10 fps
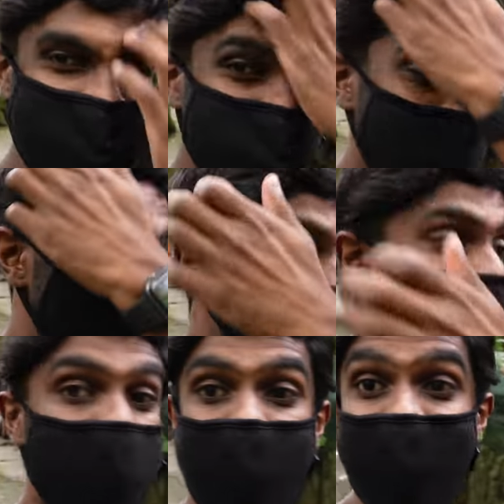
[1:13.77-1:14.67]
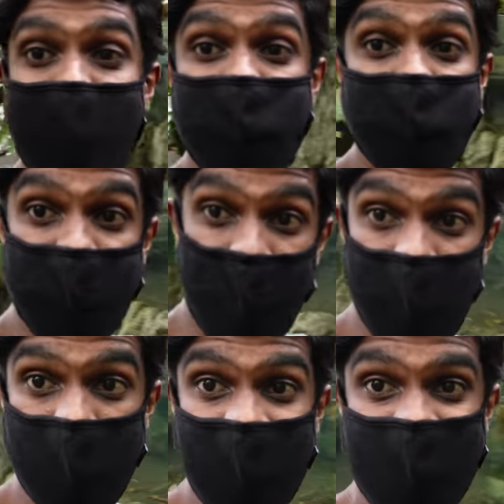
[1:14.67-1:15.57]
see, fam, we are in
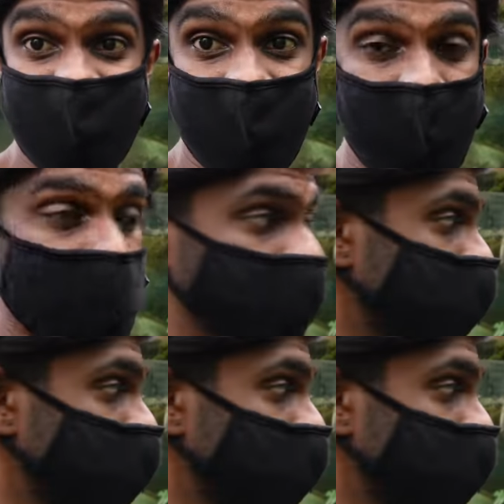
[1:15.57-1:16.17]
Farm in the City.